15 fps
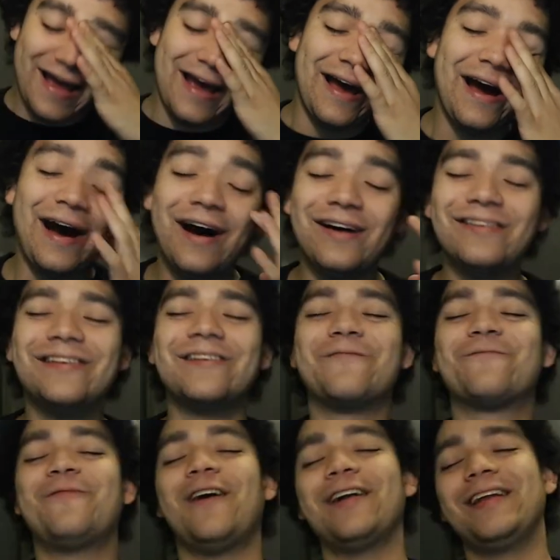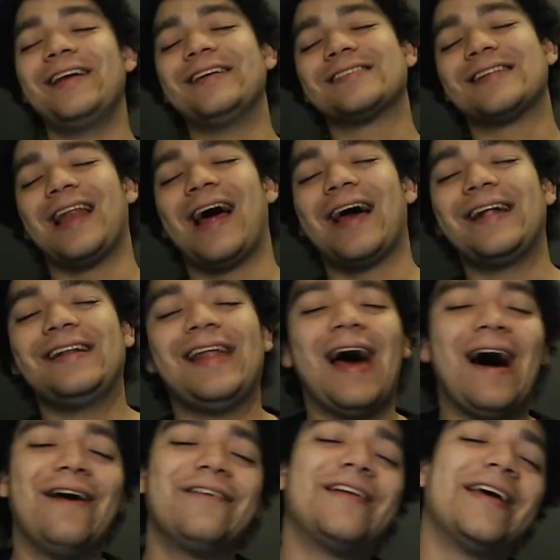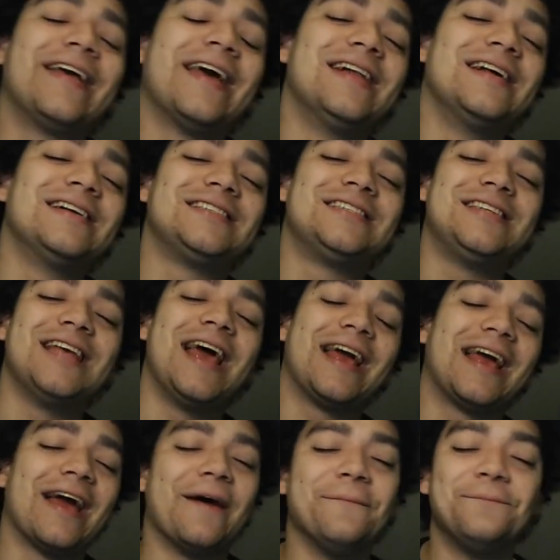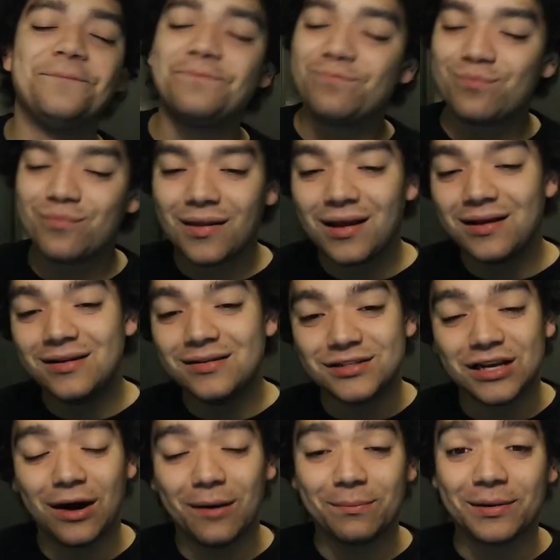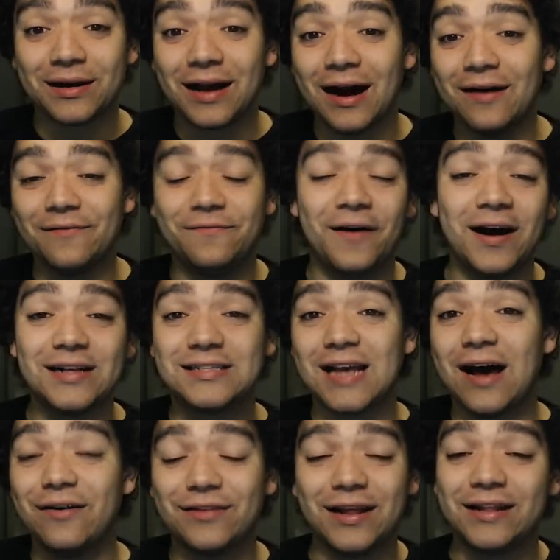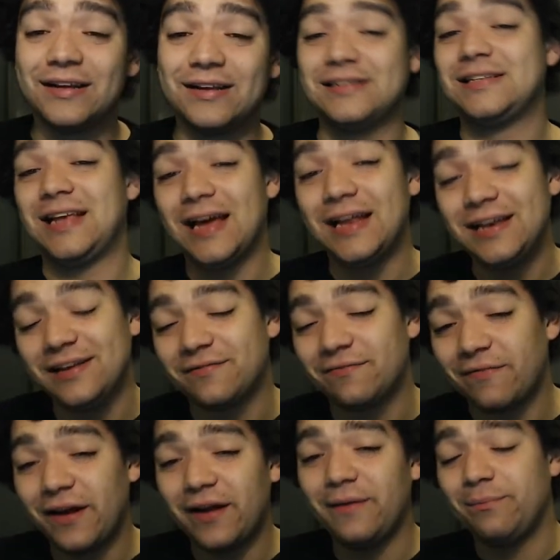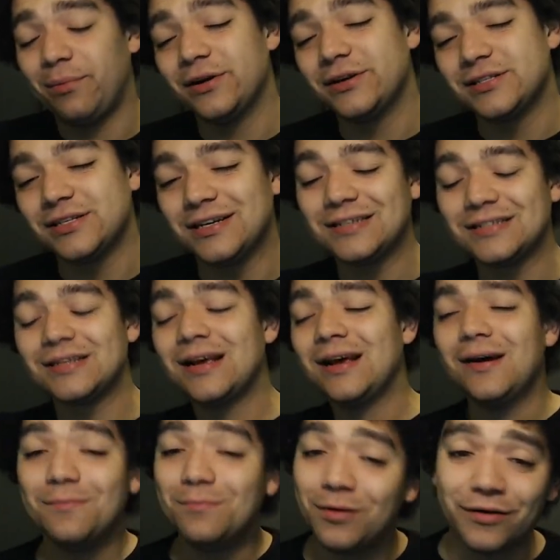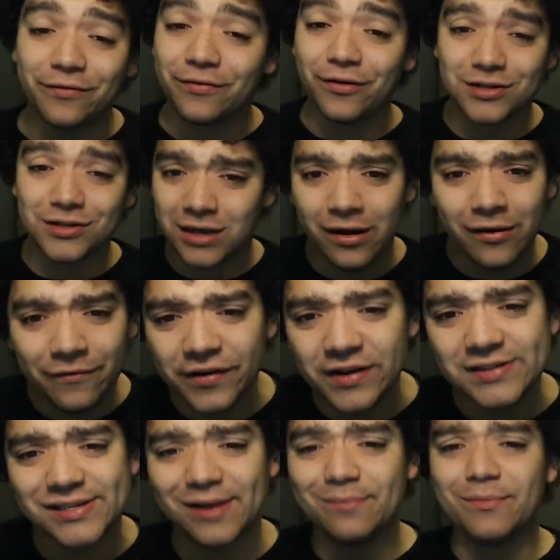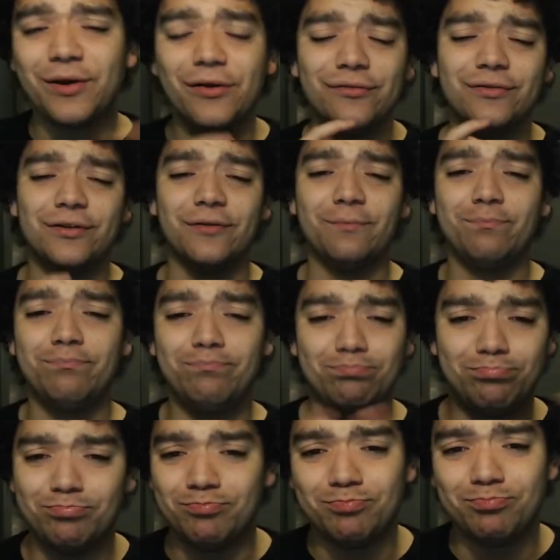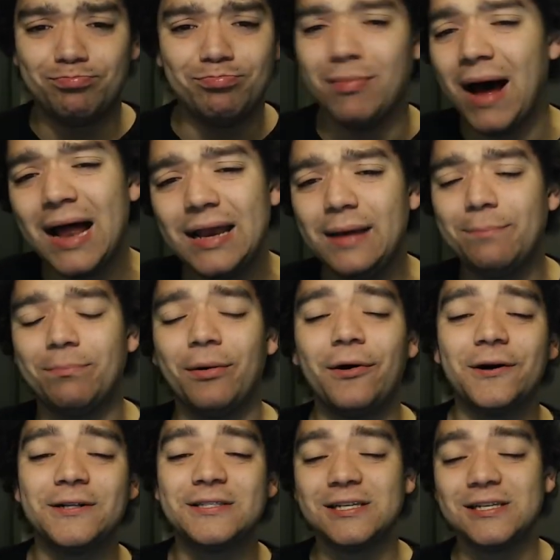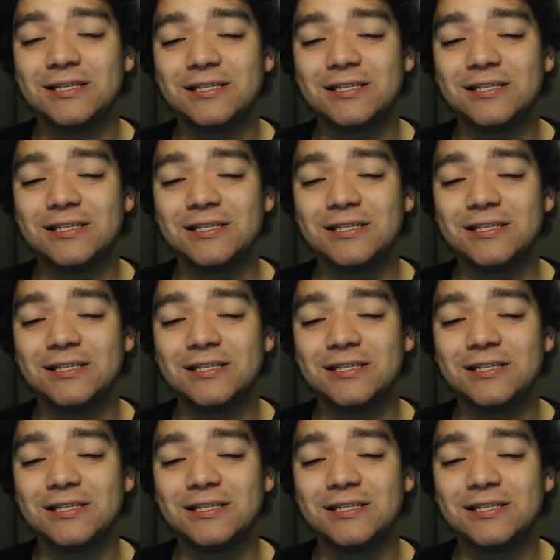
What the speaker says: oh, it's funny. He's lying down and getting sick. And Chopper kind of finds out that his skin is very poisonous. But of course, Luffy is immune to many poisons.